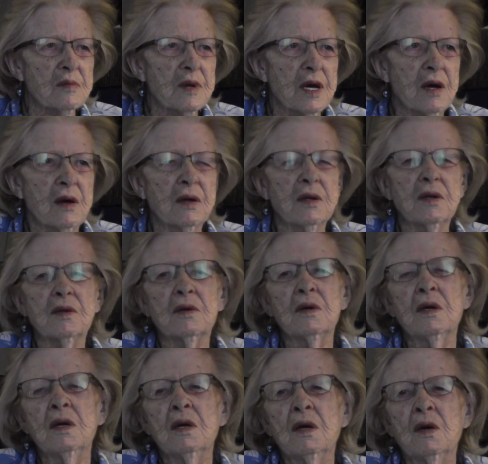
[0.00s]
about it,
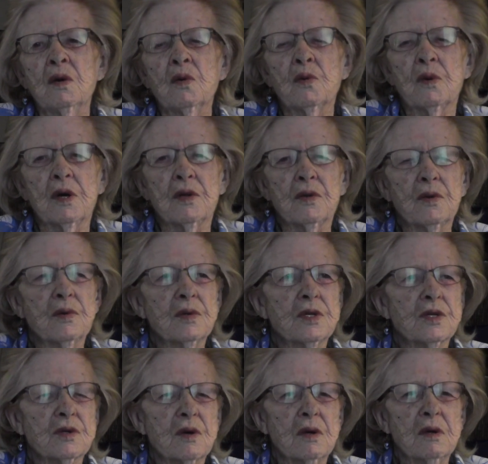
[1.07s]
whether
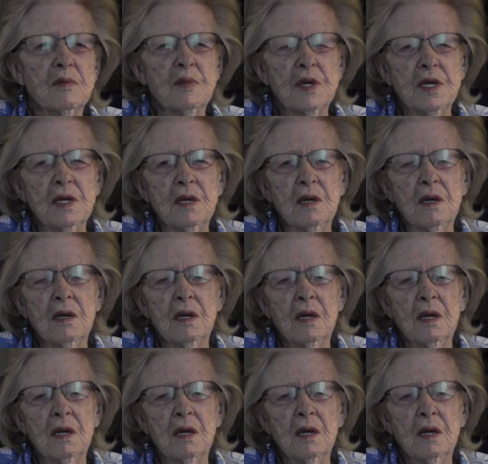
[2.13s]
it's going to be